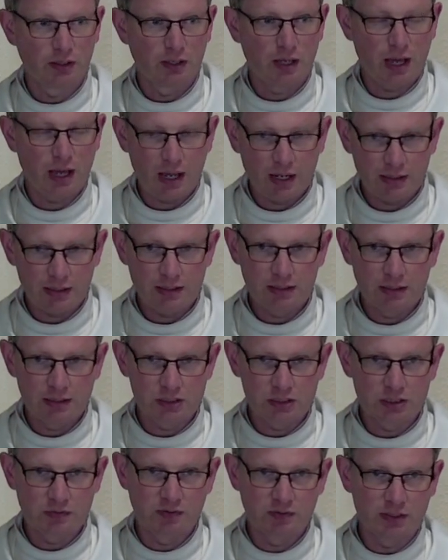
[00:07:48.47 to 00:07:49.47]
Any
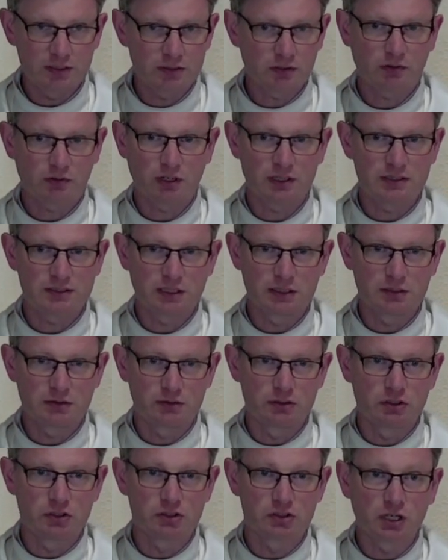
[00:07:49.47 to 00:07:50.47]
initiative that isn't Christ-centered
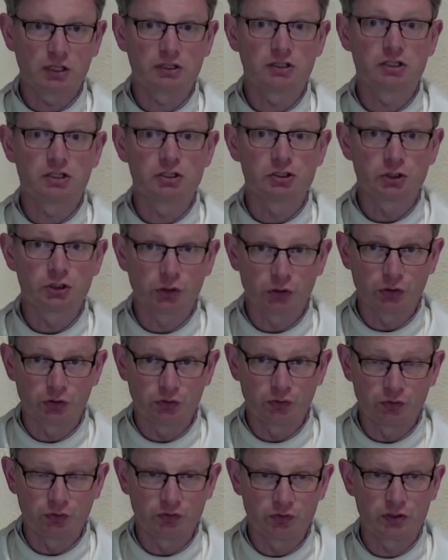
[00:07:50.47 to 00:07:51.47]
does not
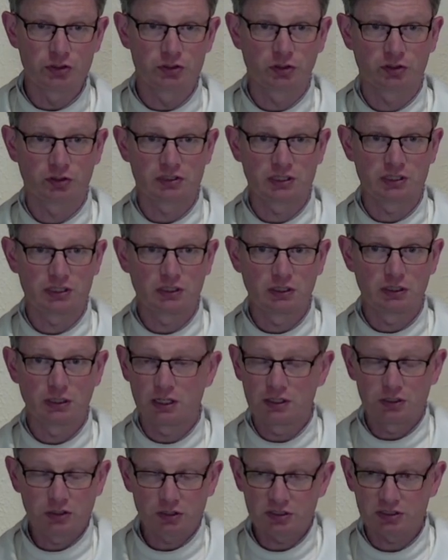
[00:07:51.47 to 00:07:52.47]
deserve to succeed. It
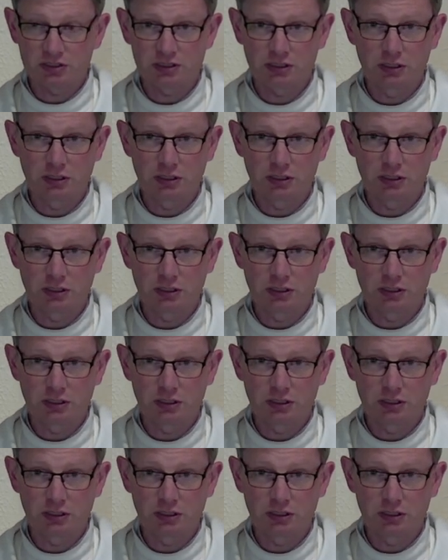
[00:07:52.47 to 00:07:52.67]
doesn't.